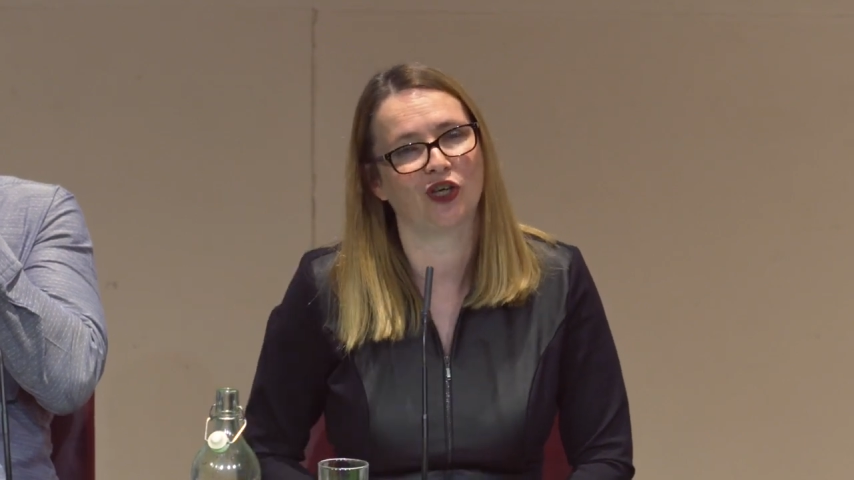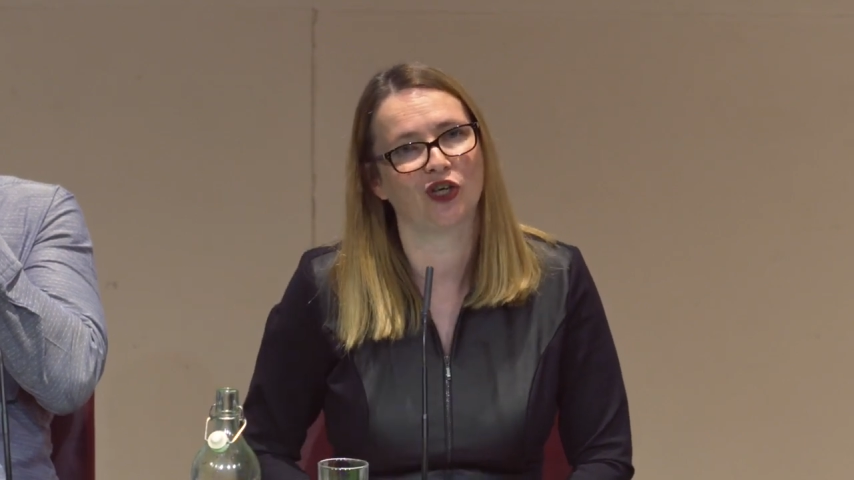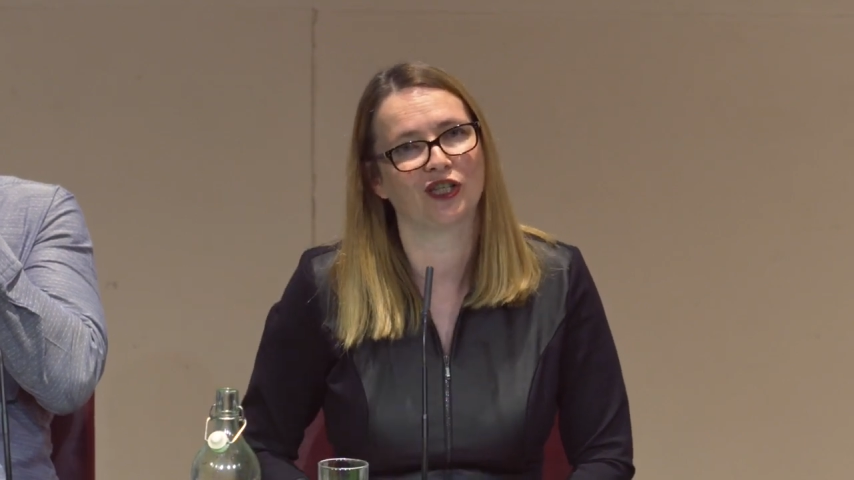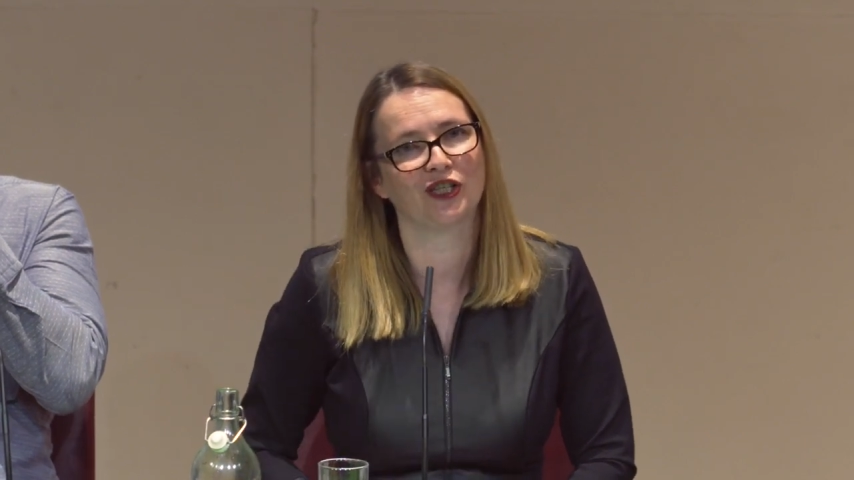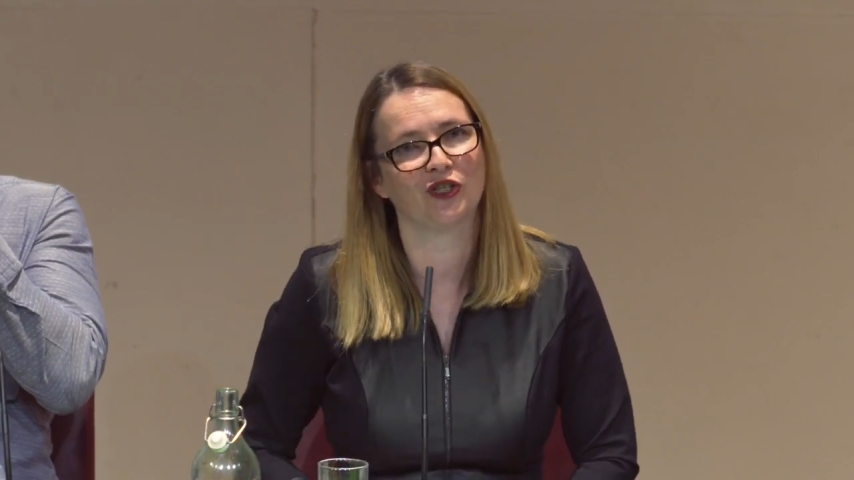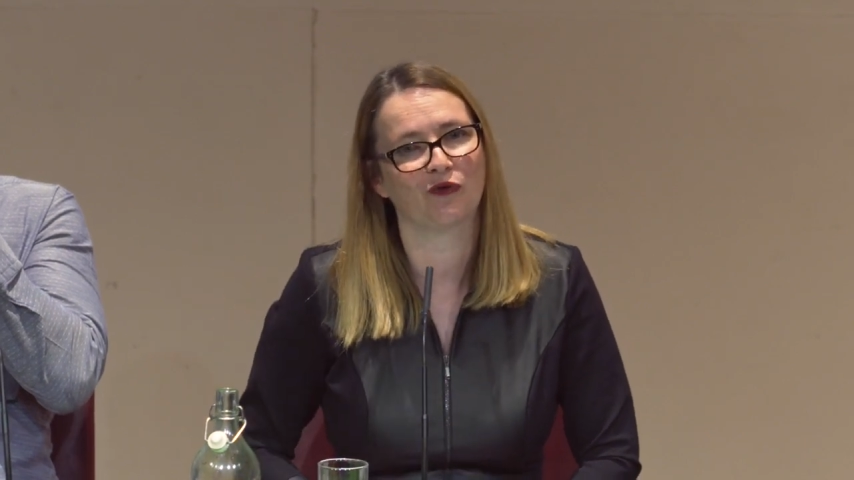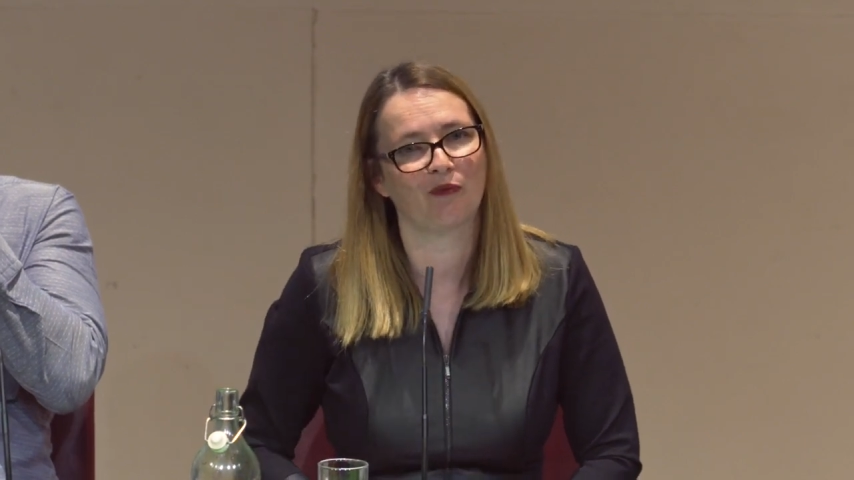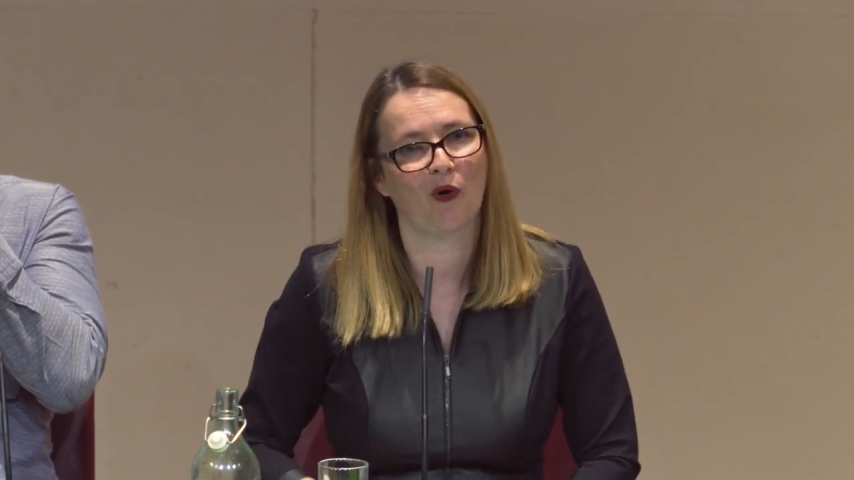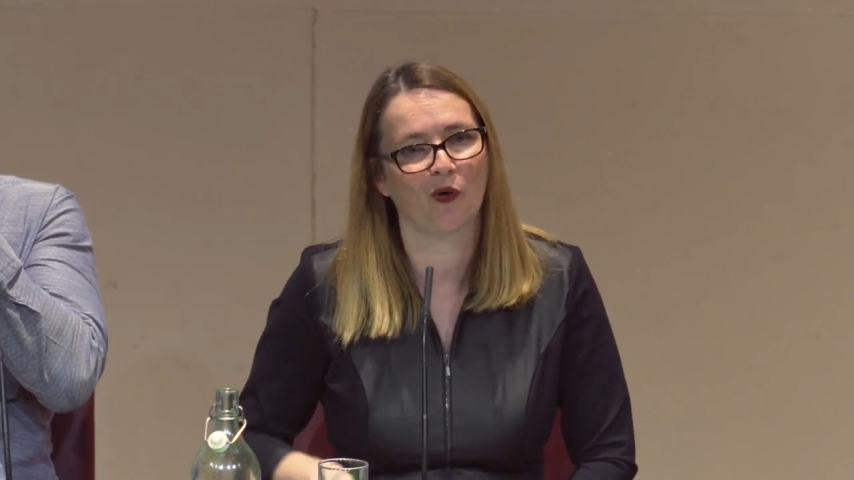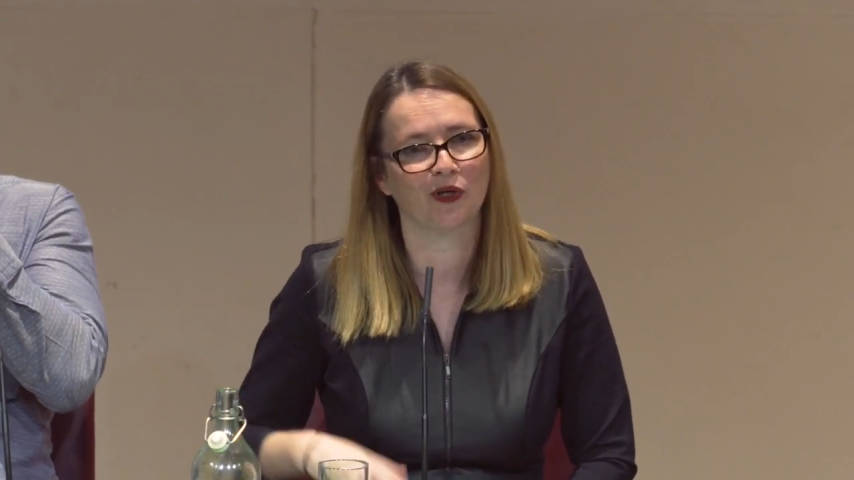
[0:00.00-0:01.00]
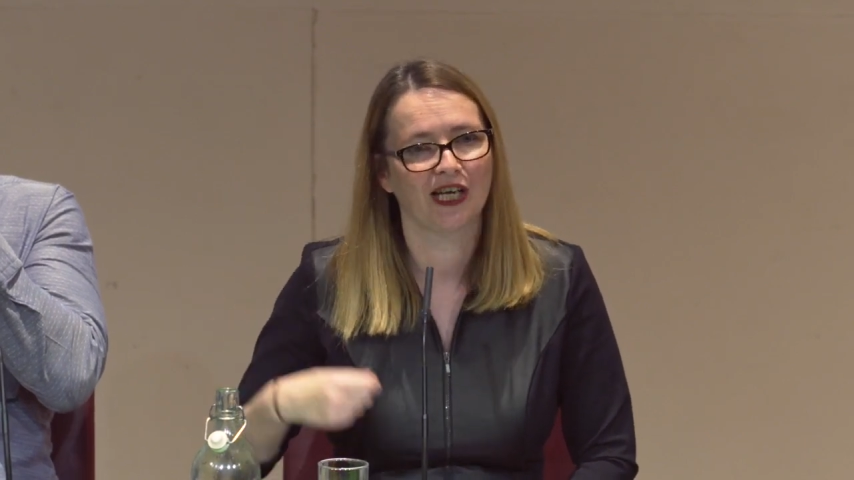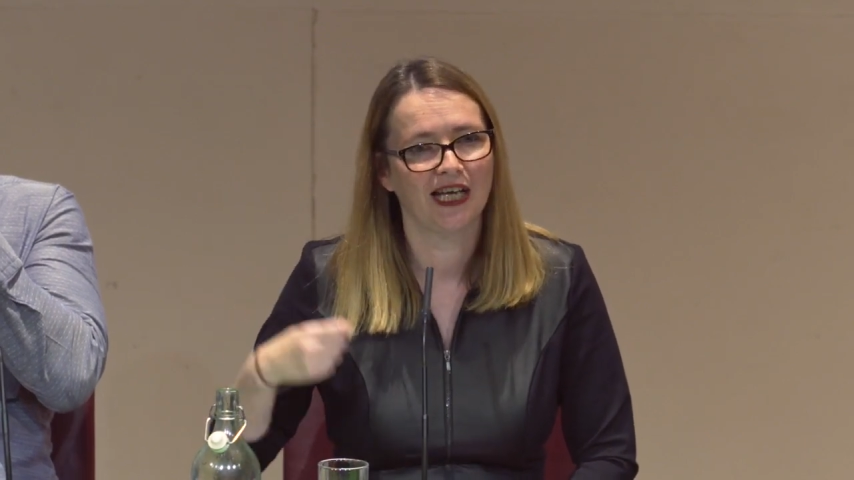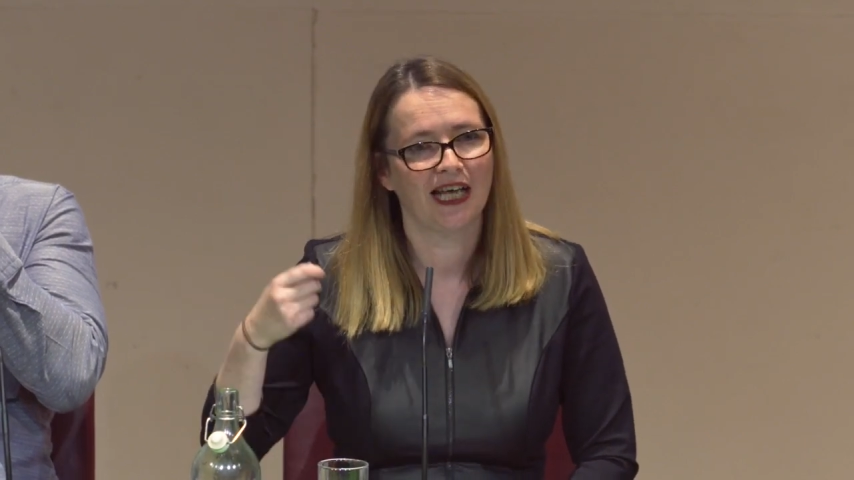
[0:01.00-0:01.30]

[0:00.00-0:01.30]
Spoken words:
Donaldson's report